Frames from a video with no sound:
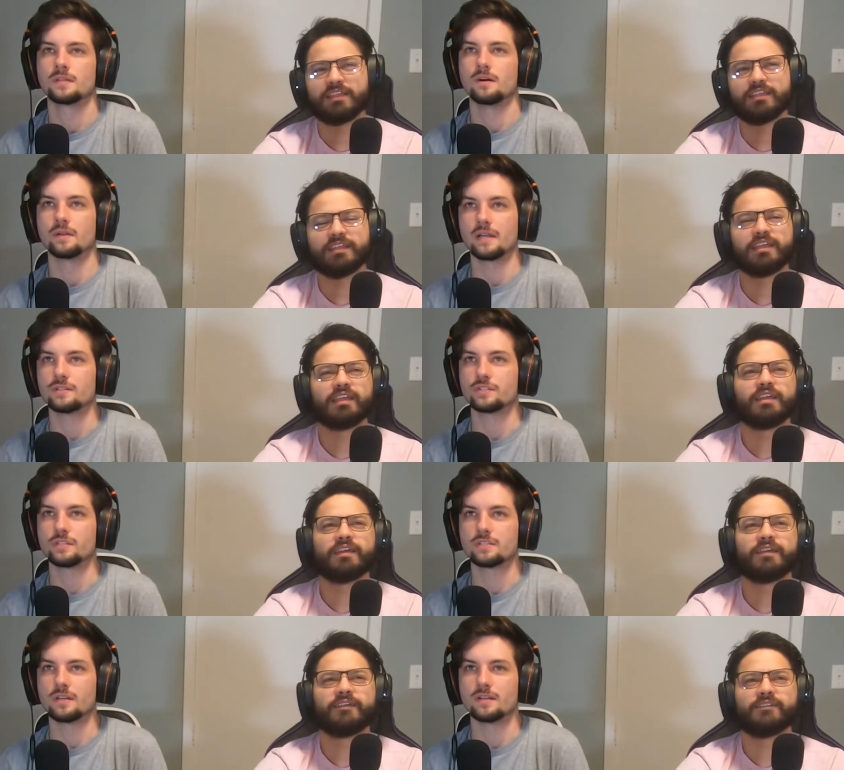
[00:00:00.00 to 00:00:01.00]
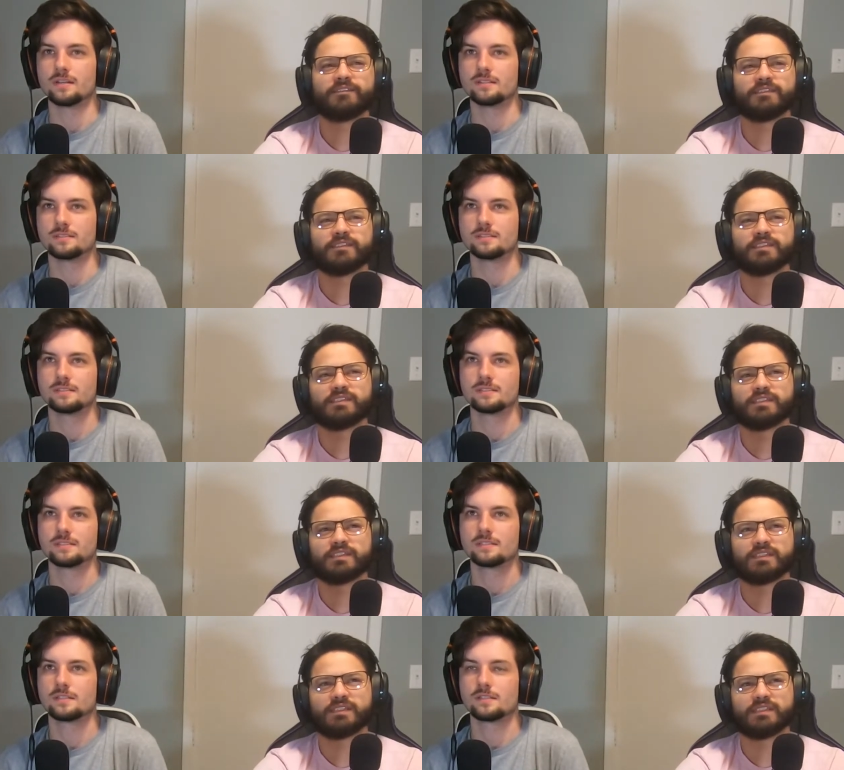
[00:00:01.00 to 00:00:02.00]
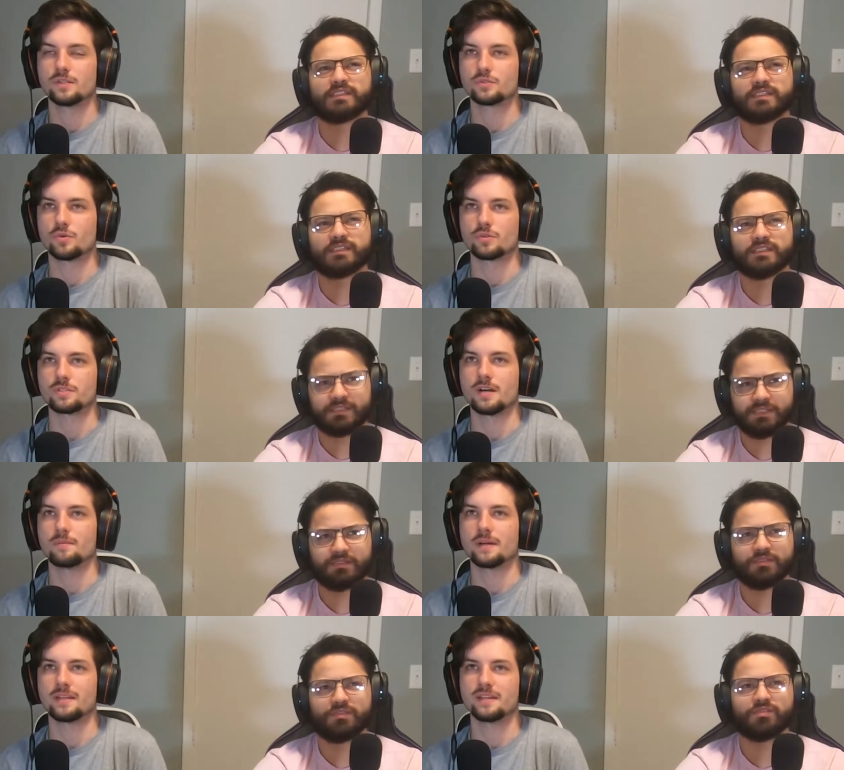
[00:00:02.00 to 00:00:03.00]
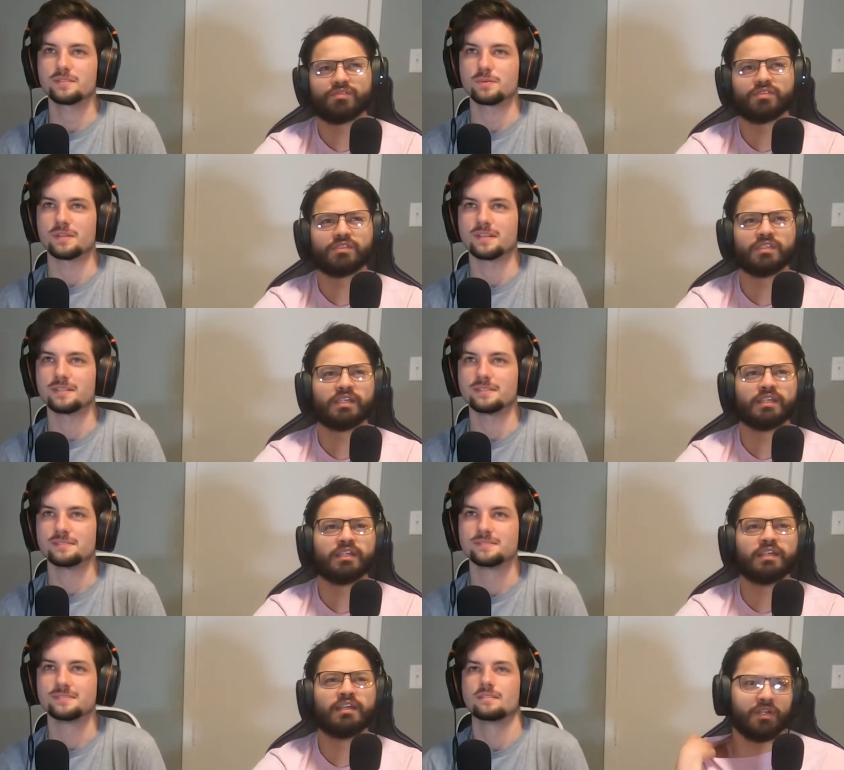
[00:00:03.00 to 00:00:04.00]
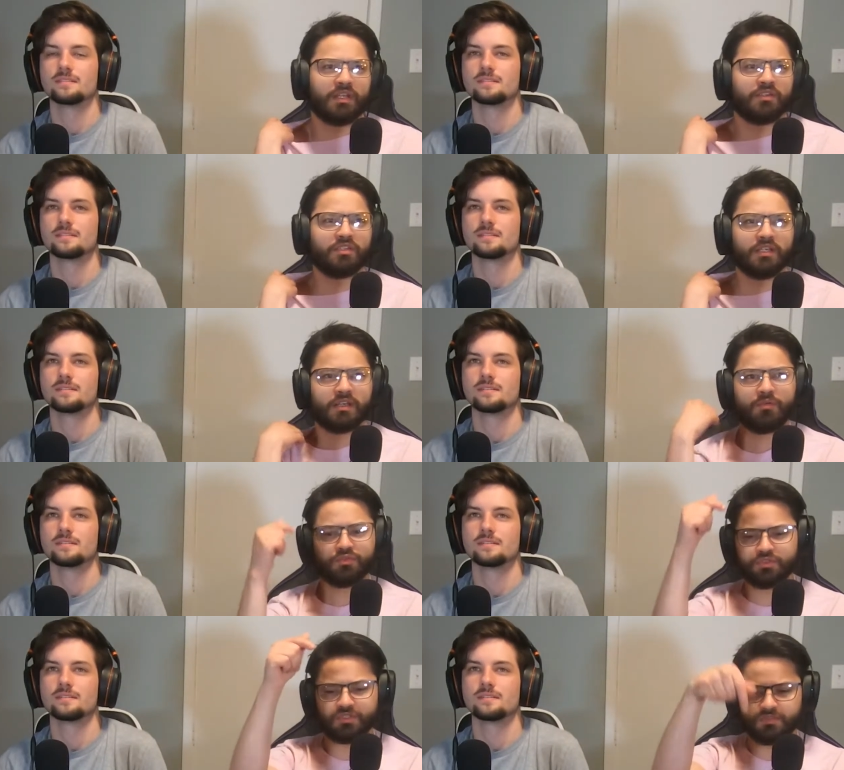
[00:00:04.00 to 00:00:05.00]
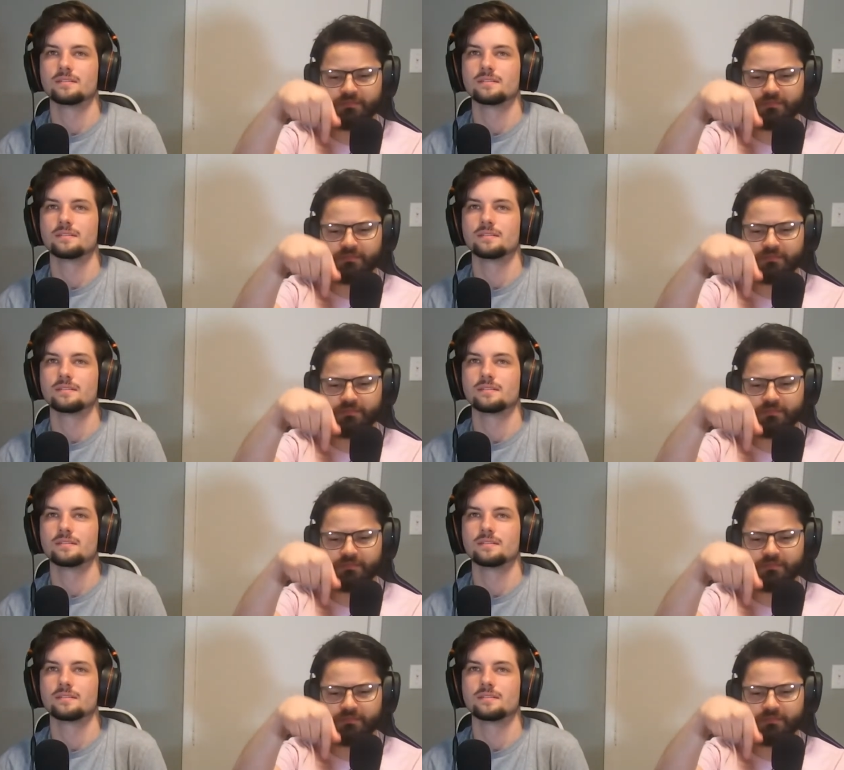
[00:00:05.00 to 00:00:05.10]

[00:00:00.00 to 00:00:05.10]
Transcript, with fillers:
Speaker 1: Oh yeah, and she's a close quarters combat expert now.
Speaker 2: Yeah. yeah, I would just